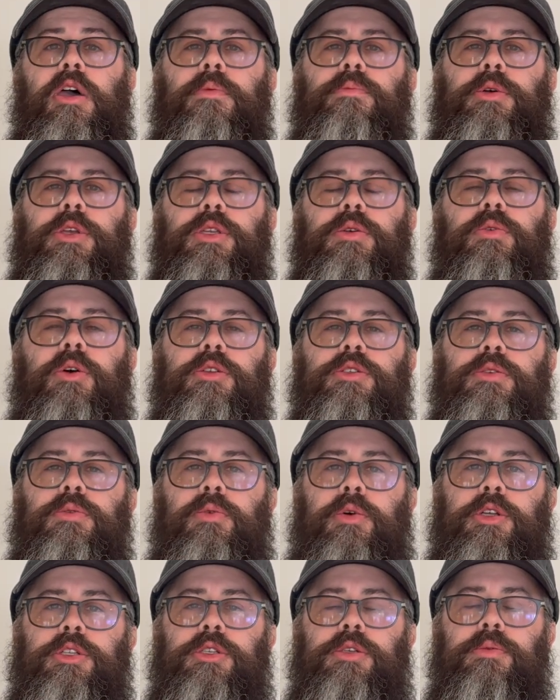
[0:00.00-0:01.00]
but you also
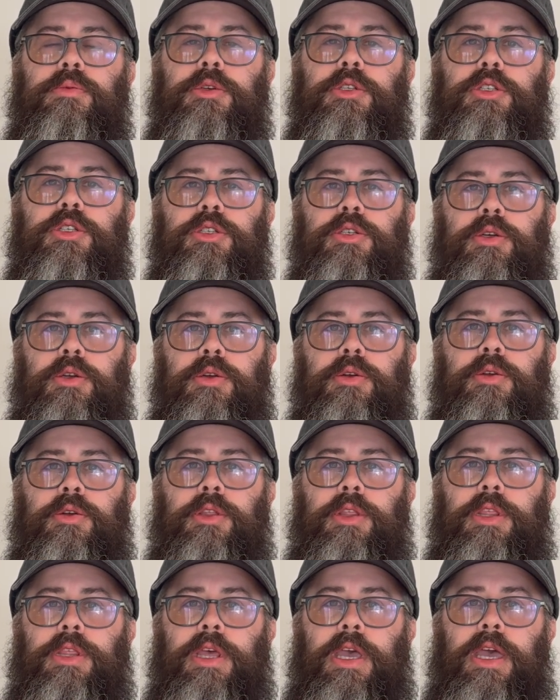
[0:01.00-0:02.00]
want to ensure
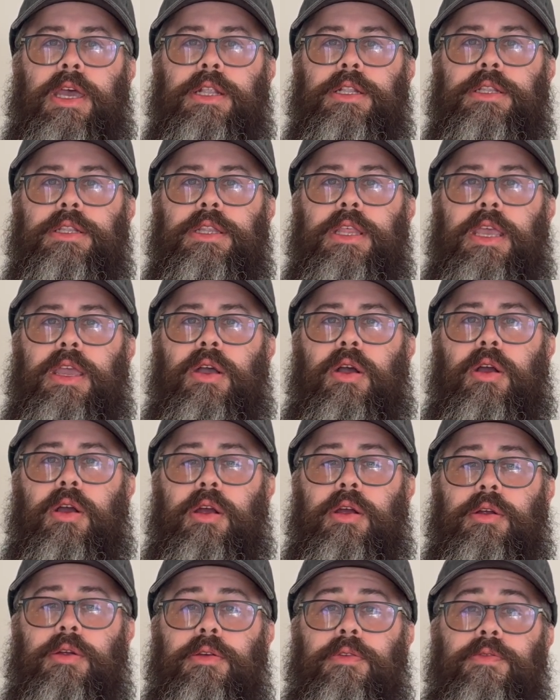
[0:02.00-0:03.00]
that they
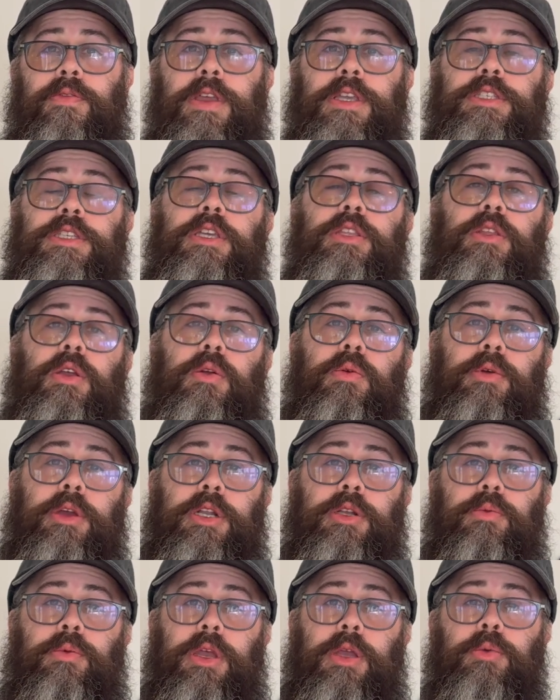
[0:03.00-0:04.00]
are facing the
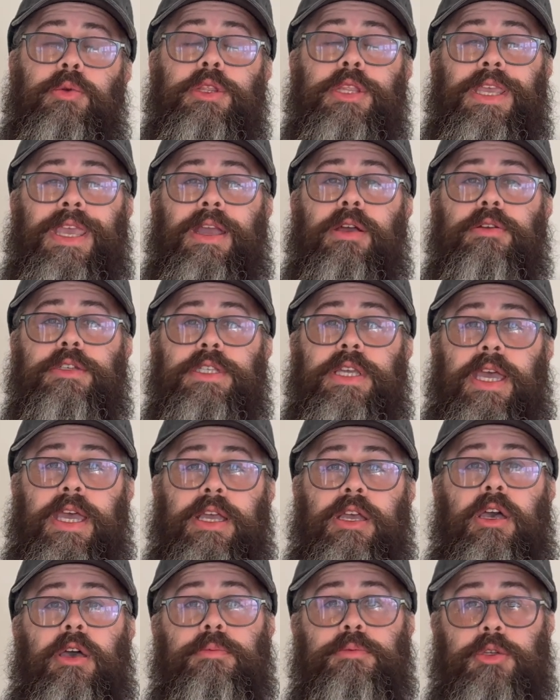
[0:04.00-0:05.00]
correct way with the air
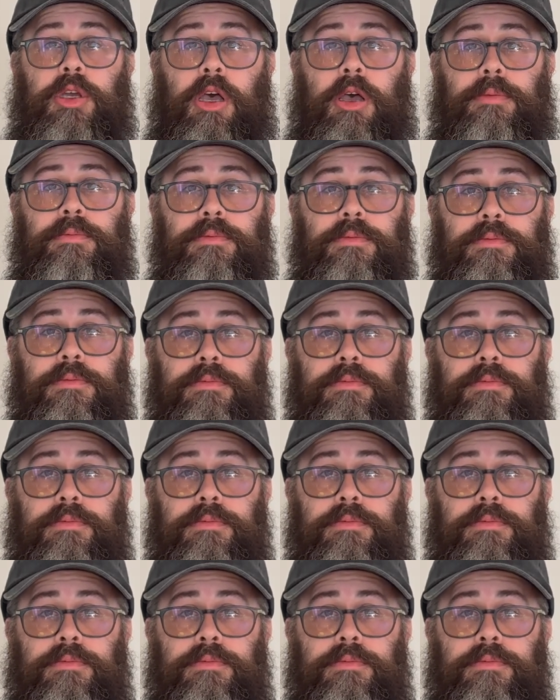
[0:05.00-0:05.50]
sac up top.